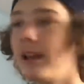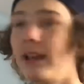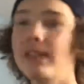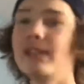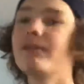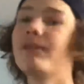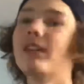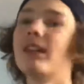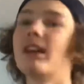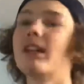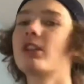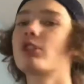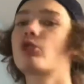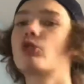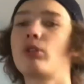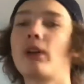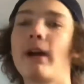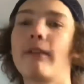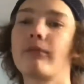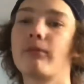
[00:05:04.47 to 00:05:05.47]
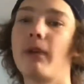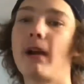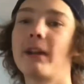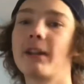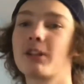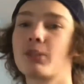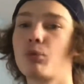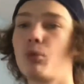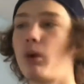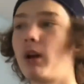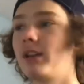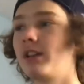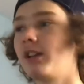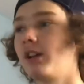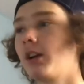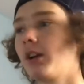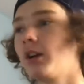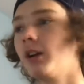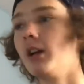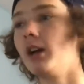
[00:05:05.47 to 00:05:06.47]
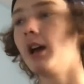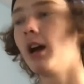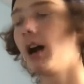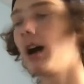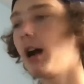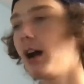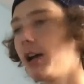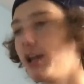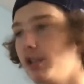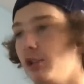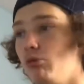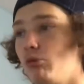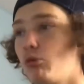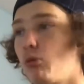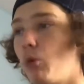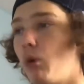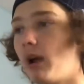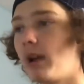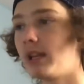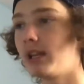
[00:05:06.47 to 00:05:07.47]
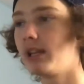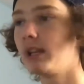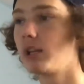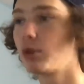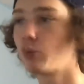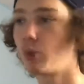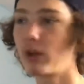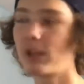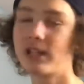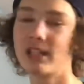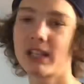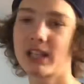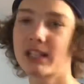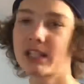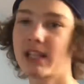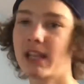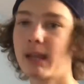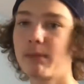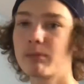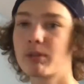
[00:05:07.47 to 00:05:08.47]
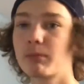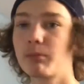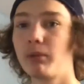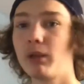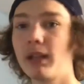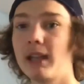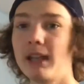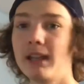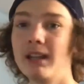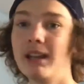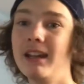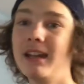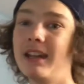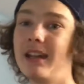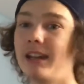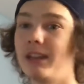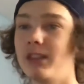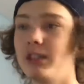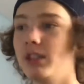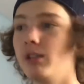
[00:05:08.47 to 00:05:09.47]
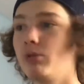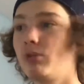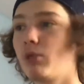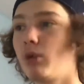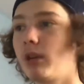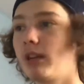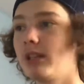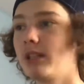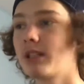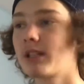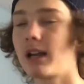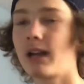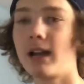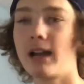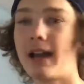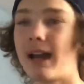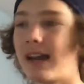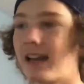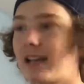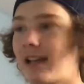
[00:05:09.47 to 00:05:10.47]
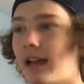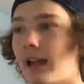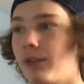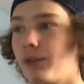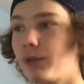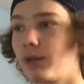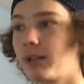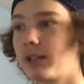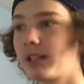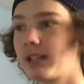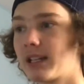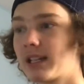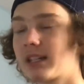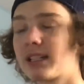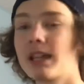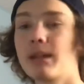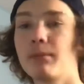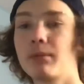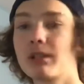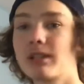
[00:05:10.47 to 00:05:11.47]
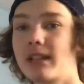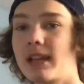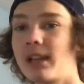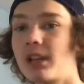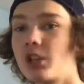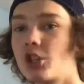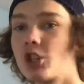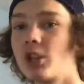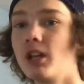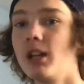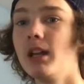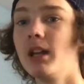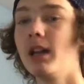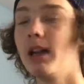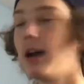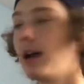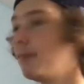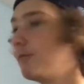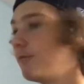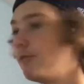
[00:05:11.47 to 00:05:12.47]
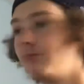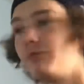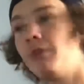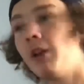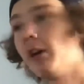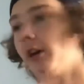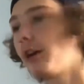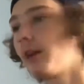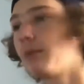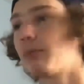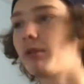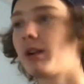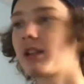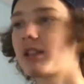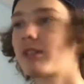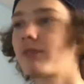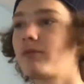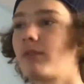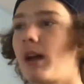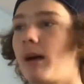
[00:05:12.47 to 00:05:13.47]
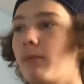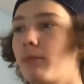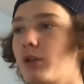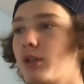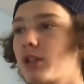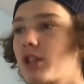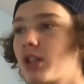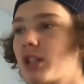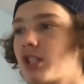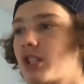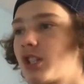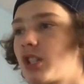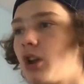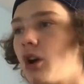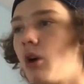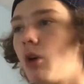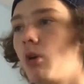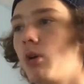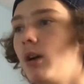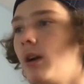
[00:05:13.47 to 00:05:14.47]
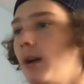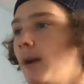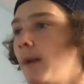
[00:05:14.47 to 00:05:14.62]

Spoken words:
even in his draft minus 1 year, U20, 26 games played in the U20s, had a .936 save percentage. Very impressive numbers. So,